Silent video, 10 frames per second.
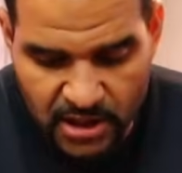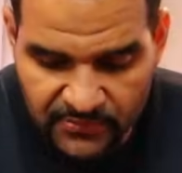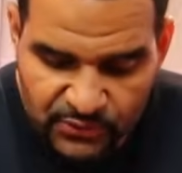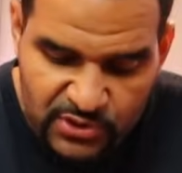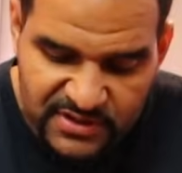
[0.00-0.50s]

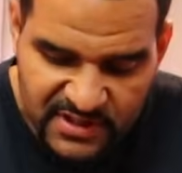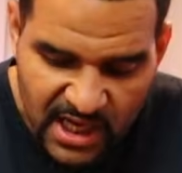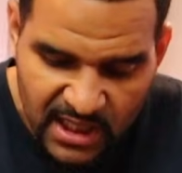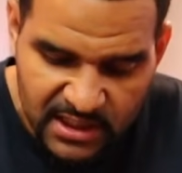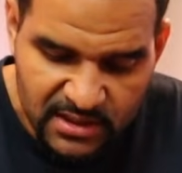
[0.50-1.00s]
If you
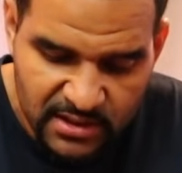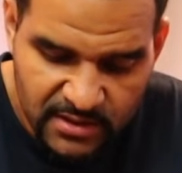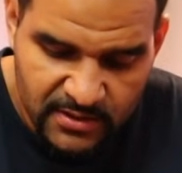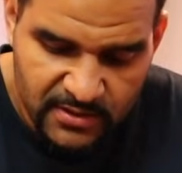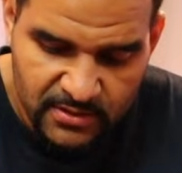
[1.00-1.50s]
decide
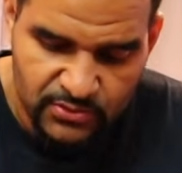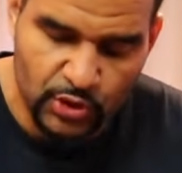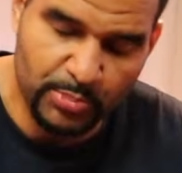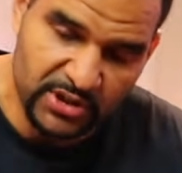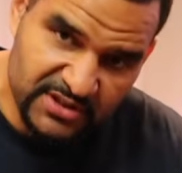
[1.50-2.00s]

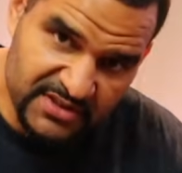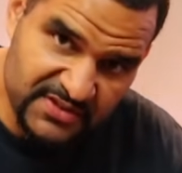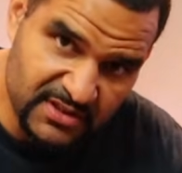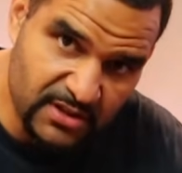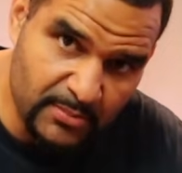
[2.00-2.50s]
to put
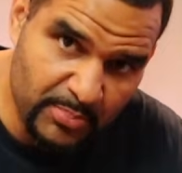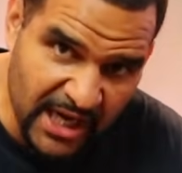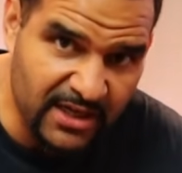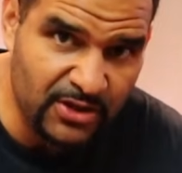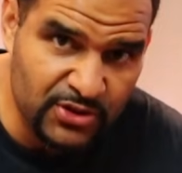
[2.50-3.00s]
this
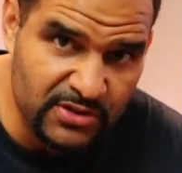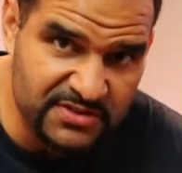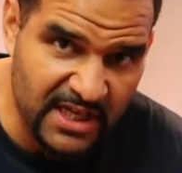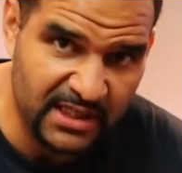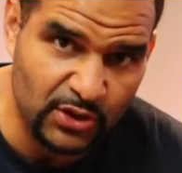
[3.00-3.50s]
back under your
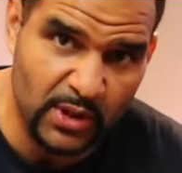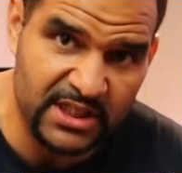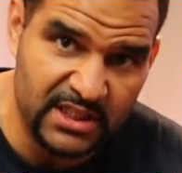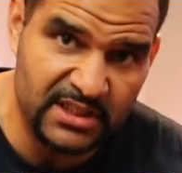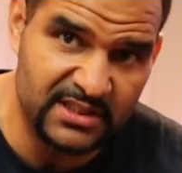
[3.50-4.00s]
tank the way
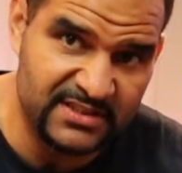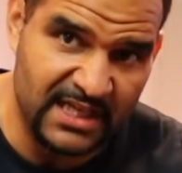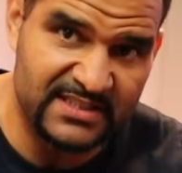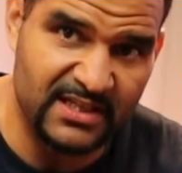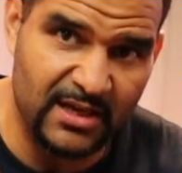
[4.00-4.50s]
that it is,
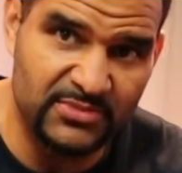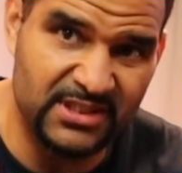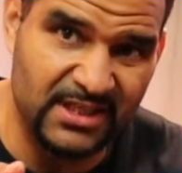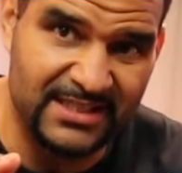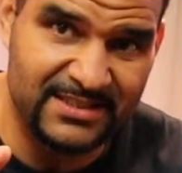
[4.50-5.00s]
nice and
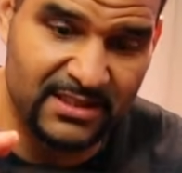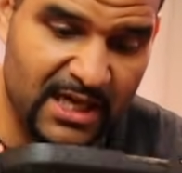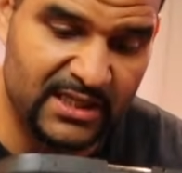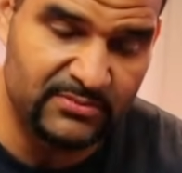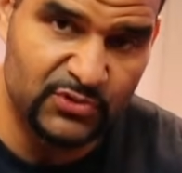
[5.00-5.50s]
empty, nice and
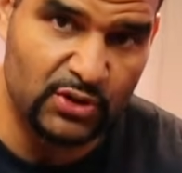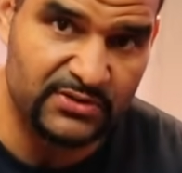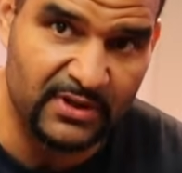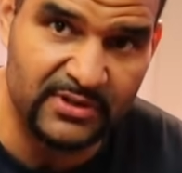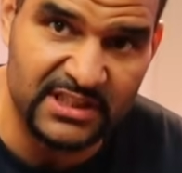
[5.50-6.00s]
light, so
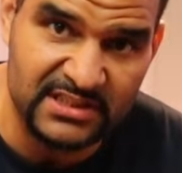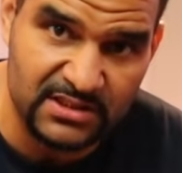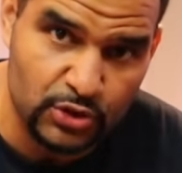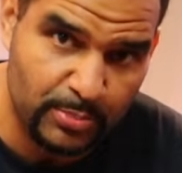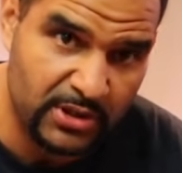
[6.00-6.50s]
it's very
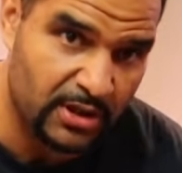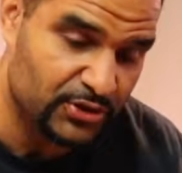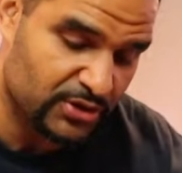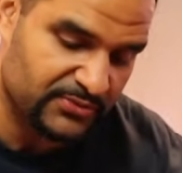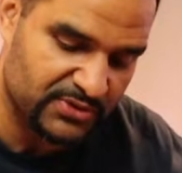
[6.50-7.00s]
easy to put
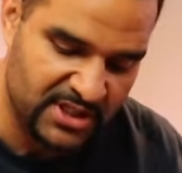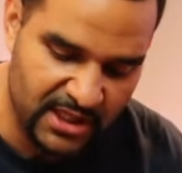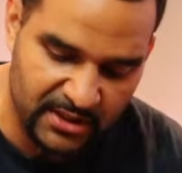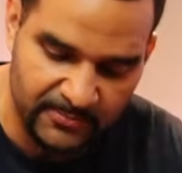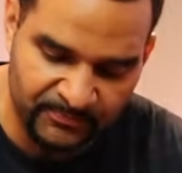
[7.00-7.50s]
underneath your
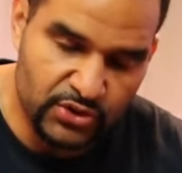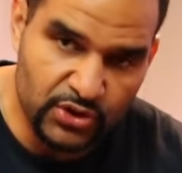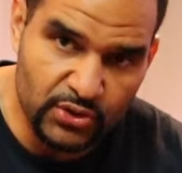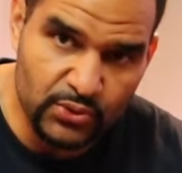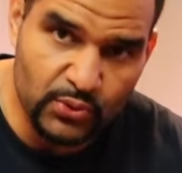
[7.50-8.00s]
tank,
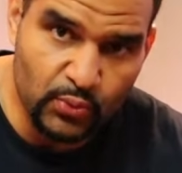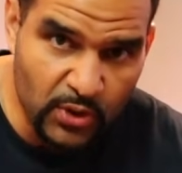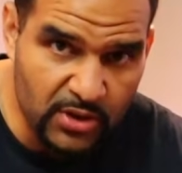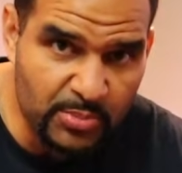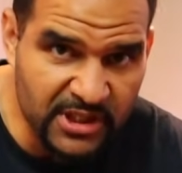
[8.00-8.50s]
you
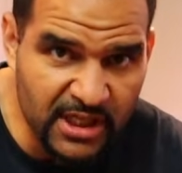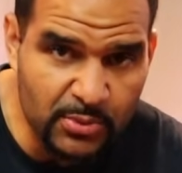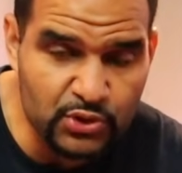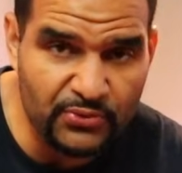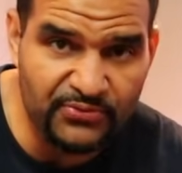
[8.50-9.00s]
will be
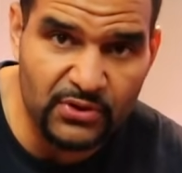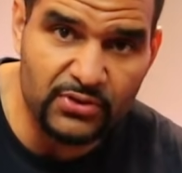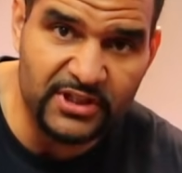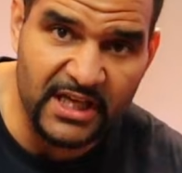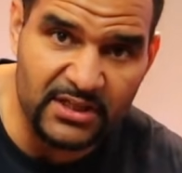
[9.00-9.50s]
able to
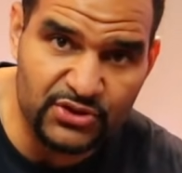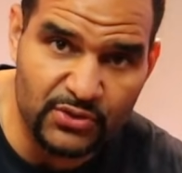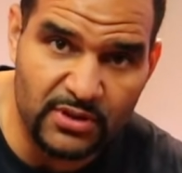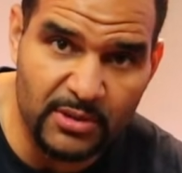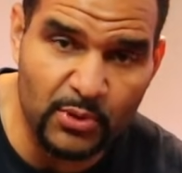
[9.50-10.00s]
fill the
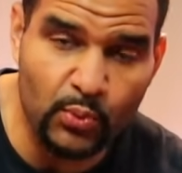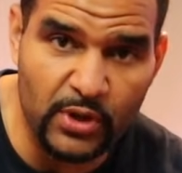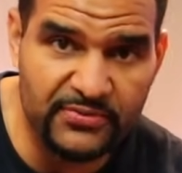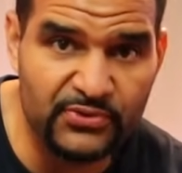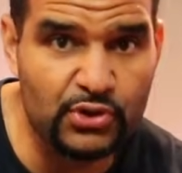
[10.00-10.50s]
canister up
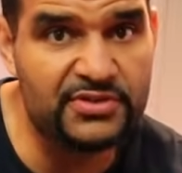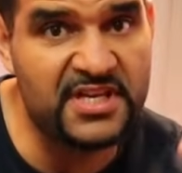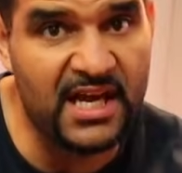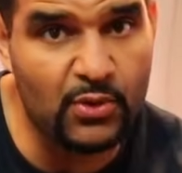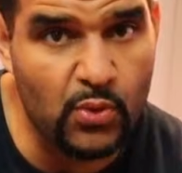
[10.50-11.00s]
with your
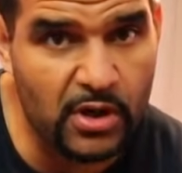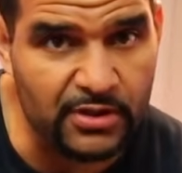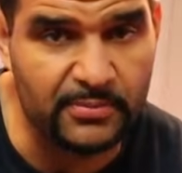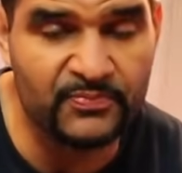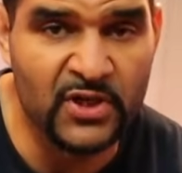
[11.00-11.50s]
tank
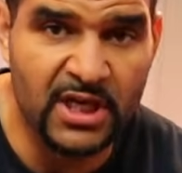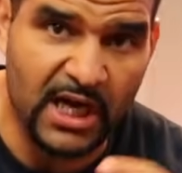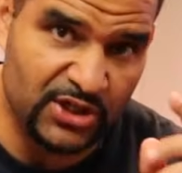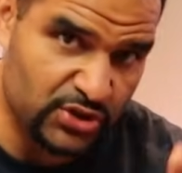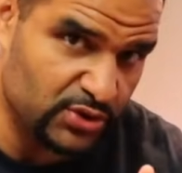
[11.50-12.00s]
water.
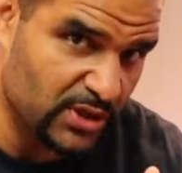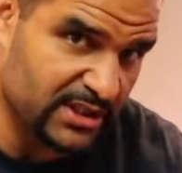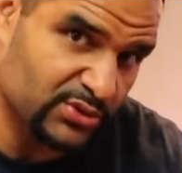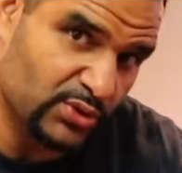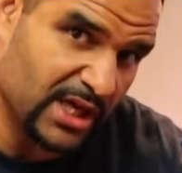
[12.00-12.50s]
I showed you how to do